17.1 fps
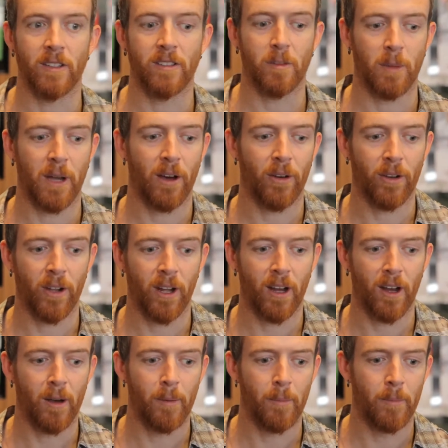us about
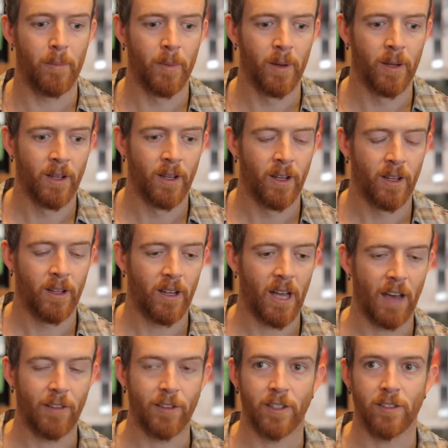um,
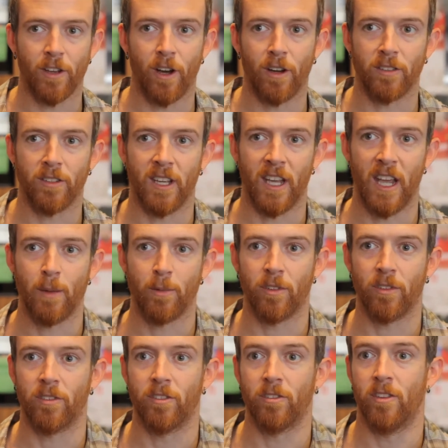having songs and games
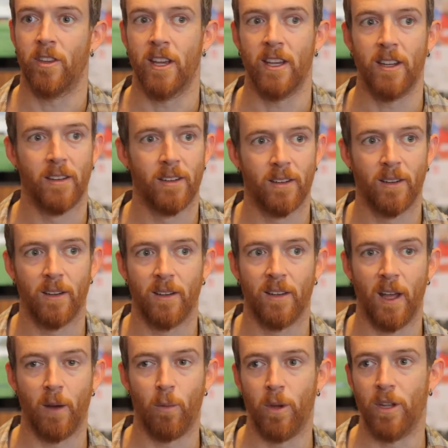is just that,
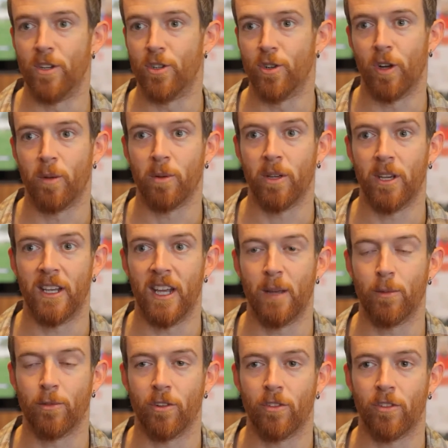that we enjoy playing games